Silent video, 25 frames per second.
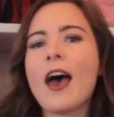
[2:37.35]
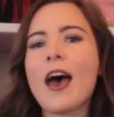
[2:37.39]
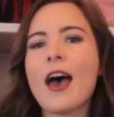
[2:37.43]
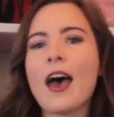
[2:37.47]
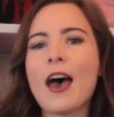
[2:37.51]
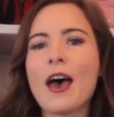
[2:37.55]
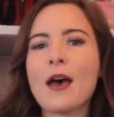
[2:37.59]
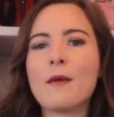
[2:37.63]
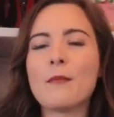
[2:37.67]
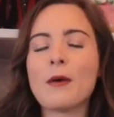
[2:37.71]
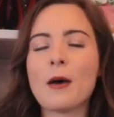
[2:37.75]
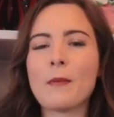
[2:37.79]

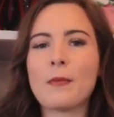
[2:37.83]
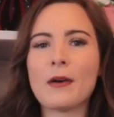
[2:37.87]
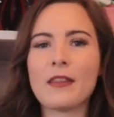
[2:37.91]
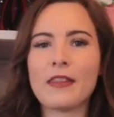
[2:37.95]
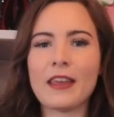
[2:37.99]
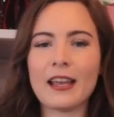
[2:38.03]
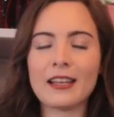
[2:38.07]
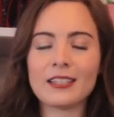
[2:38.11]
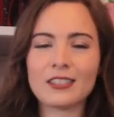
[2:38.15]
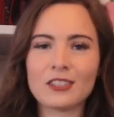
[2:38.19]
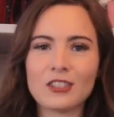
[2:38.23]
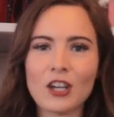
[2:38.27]
But
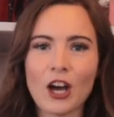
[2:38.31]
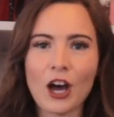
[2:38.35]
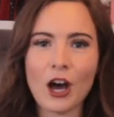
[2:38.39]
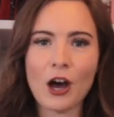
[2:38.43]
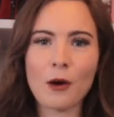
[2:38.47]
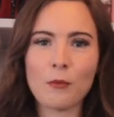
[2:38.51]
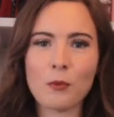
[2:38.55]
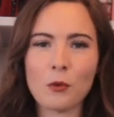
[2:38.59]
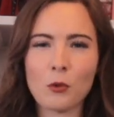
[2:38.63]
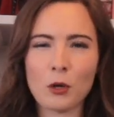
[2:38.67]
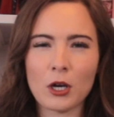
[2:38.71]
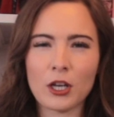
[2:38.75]
this
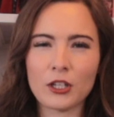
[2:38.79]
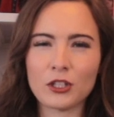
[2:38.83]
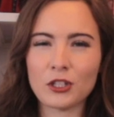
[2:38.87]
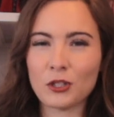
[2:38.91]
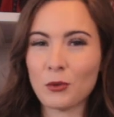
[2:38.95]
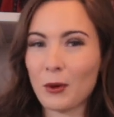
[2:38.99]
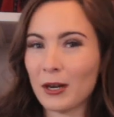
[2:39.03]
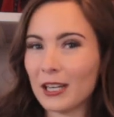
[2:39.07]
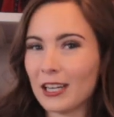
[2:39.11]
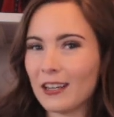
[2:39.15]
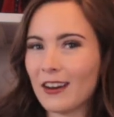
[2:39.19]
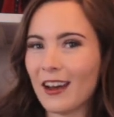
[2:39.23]
top was
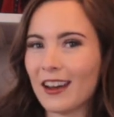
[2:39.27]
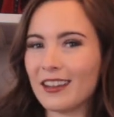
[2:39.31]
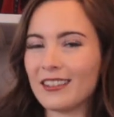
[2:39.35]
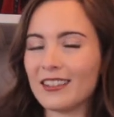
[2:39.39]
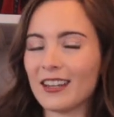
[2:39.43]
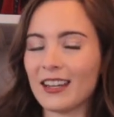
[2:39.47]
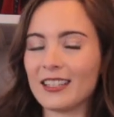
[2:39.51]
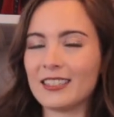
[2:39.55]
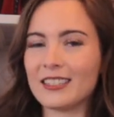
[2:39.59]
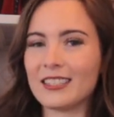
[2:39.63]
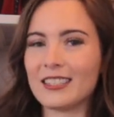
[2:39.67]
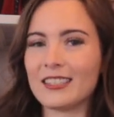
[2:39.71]

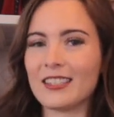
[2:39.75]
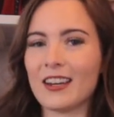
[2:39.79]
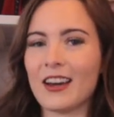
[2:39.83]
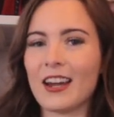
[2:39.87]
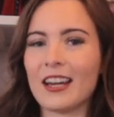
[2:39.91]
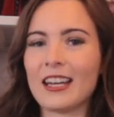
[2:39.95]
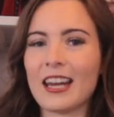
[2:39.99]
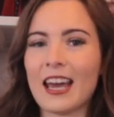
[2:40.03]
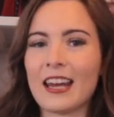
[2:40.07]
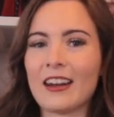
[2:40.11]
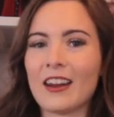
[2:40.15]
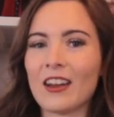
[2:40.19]
$29.99
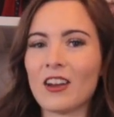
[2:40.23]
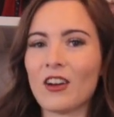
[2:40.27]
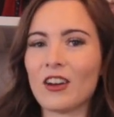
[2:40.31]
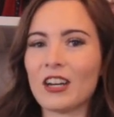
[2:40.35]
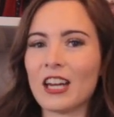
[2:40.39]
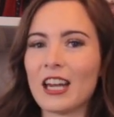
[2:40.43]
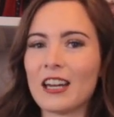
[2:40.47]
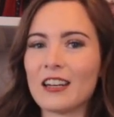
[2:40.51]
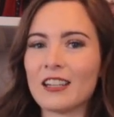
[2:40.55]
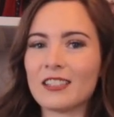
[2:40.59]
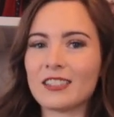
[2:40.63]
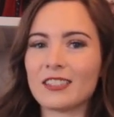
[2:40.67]
and I got
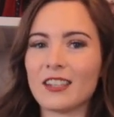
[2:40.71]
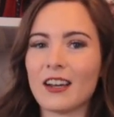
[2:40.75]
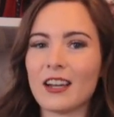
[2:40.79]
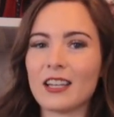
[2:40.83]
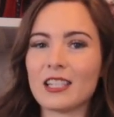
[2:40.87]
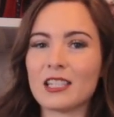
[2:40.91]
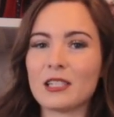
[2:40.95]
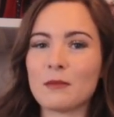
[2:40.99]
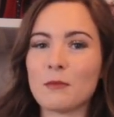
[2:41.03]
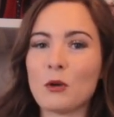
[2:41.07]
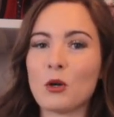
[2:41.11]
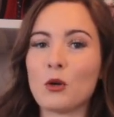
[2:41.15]
it in a
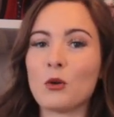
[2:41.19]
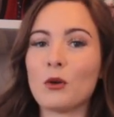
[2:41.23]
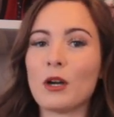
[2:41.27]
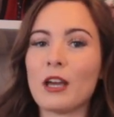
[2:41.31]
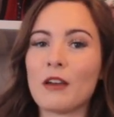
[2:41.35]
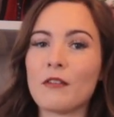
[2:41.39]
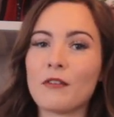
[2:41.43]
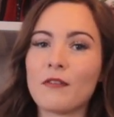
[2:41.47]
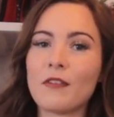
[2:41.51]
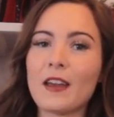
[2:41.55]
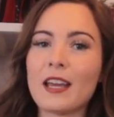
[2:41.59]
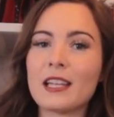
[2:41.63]
size small.
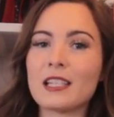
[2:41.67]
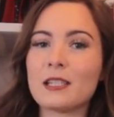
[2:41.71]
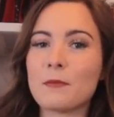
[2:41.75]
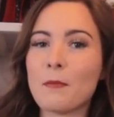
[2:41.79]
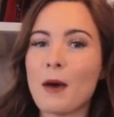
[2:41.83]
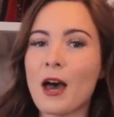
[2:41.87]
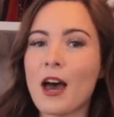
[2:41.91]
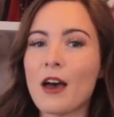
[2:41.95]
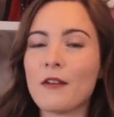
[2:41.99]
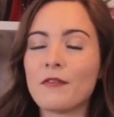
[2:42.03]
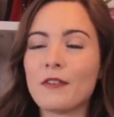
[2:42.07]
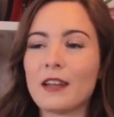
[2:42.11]
It fits
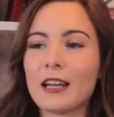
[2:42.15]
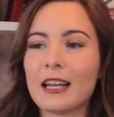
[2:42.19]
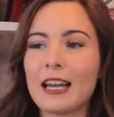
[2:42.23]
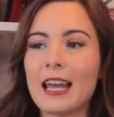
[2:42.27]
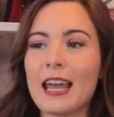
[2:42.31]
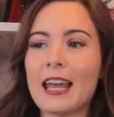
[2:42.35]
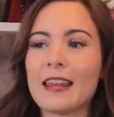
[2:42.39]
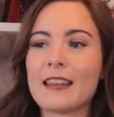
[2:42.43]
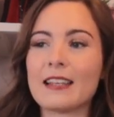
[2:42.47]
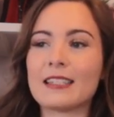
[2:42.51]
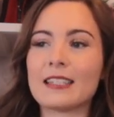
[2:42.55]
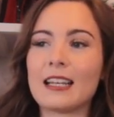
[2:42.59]

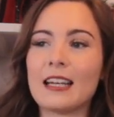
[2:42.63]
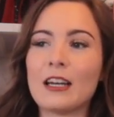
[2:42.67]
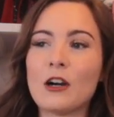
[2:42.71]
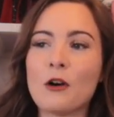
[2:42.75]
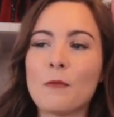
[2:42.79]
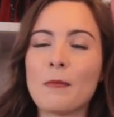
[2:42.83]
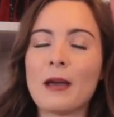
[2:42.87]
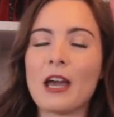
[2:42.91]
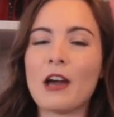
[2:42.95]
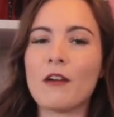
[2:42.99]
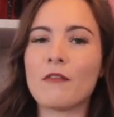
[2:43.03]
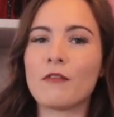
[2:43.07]
perfectly. There's a
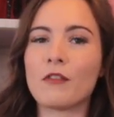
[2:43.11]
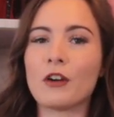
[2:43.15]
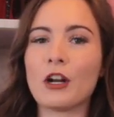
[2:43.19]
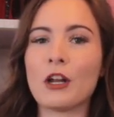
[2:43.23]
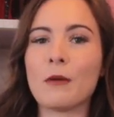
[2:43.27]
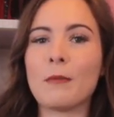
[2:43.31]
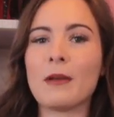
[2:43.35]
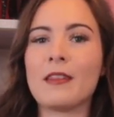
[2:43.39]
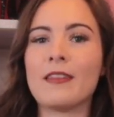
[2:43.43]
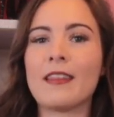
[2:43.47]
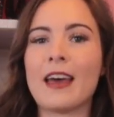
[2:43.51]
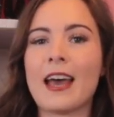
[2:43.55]
little bit of
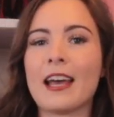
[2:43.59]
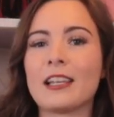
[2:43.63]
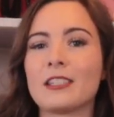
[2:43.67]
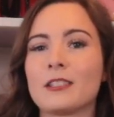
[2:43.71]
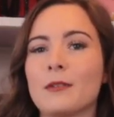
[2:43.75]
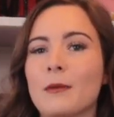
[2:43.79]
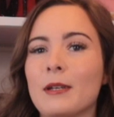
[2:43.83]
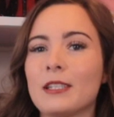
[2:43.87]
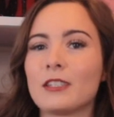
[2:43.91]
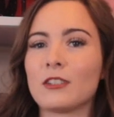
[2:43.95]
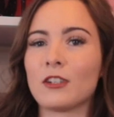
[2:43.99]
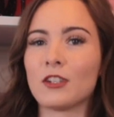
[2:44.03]
room in there
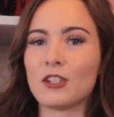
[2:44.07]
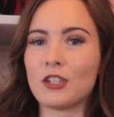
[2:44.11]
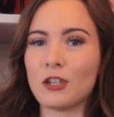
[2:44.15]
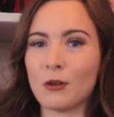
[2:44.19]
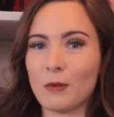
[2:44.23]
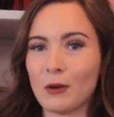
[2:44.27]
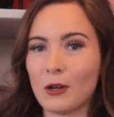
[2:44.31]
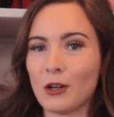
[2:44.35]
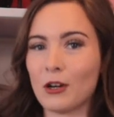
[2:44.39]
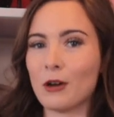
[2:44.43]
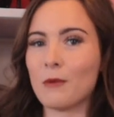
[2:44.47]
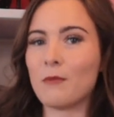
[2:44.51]
so it's not
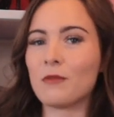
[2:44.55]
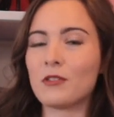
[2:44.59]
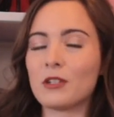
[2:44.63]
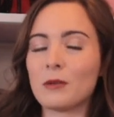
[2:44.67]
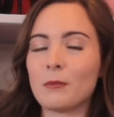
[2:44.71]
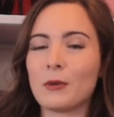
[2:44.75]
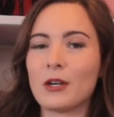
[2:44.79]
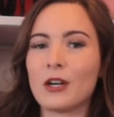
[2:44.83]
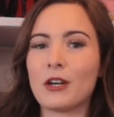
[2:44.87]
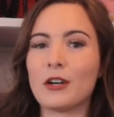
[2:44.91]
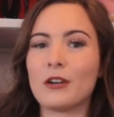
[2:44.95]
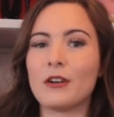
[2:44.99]
too
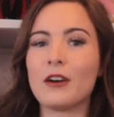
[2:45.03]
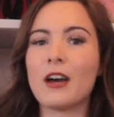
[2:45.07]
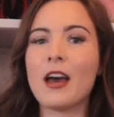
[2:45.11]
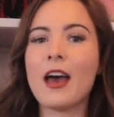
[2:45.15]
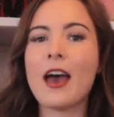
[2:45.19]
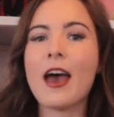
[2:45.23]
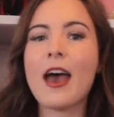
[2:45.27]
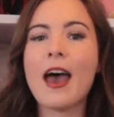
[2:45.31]
uncomfortable.